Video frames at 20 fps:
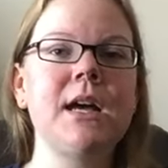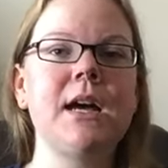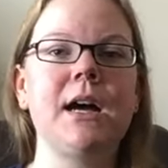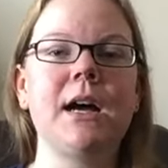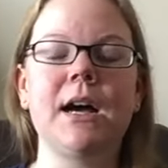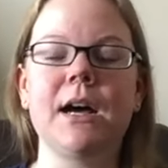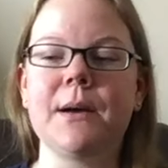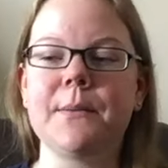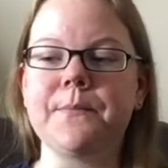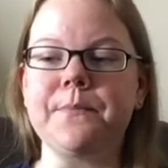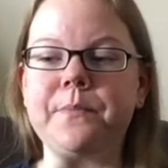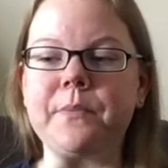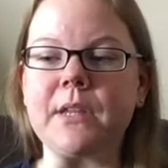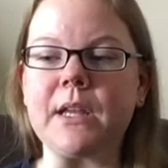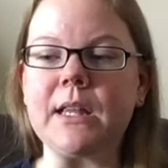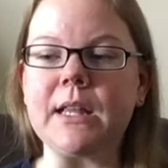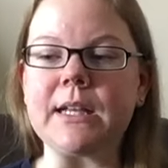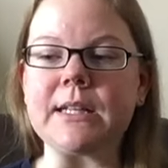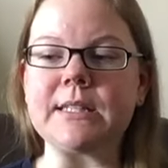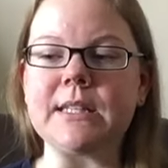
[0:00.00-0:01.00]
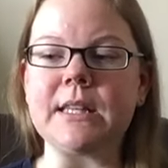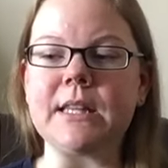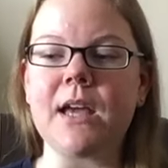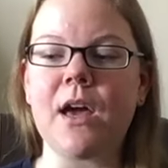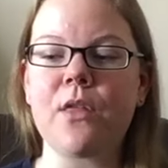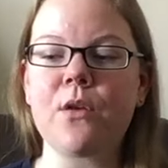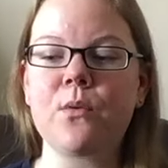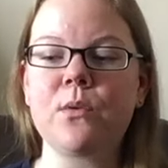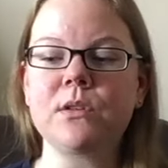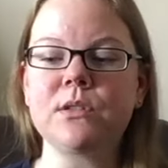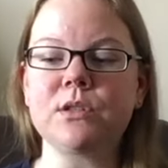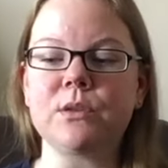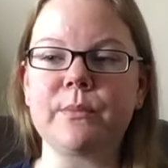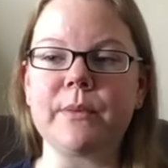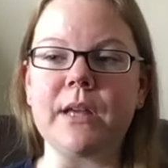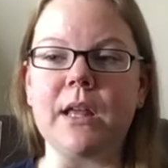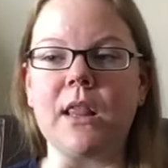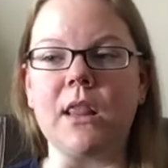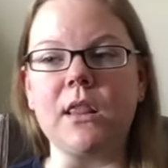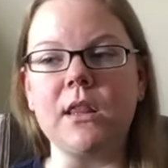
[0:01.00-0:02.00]
Um, like I said, the other ones will
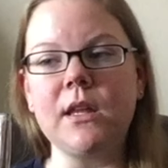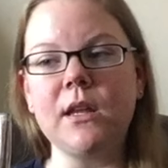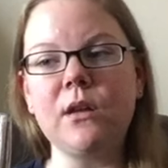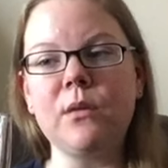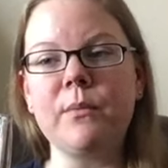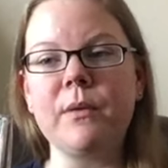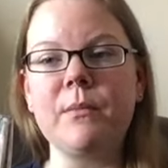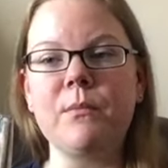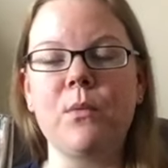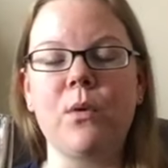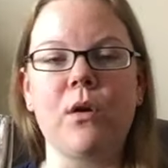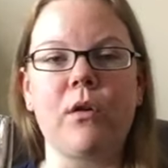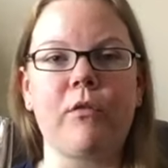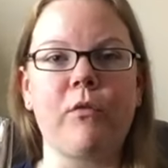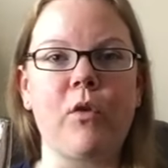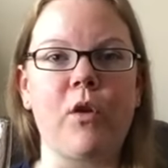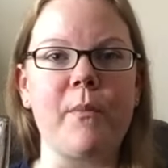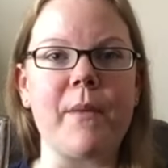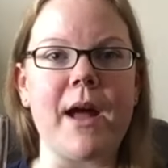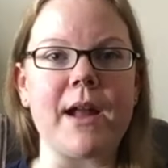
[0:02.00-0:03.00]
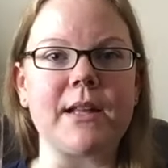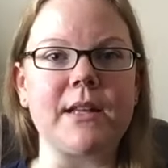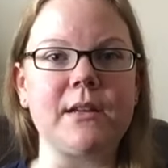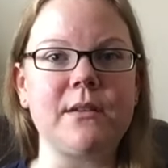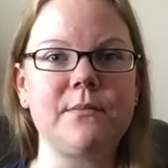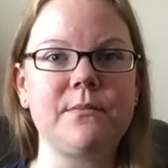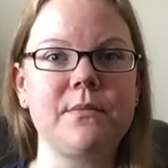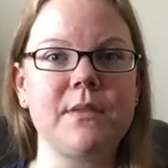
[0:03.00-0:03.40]
be a little bit more formatted.